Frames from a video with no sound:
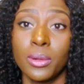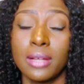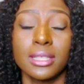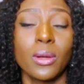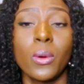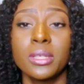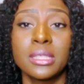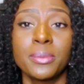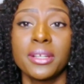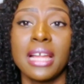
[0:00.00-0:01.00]
I was like, Holy
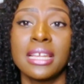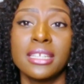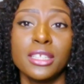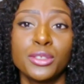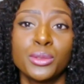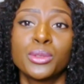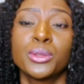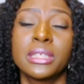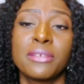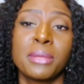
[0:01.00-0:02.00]
Spirit, I need you to
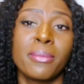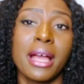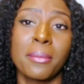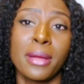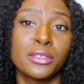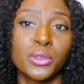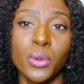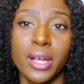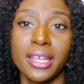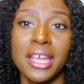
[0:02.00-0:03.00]
give me back my
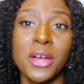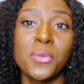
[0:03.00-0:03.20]
joy.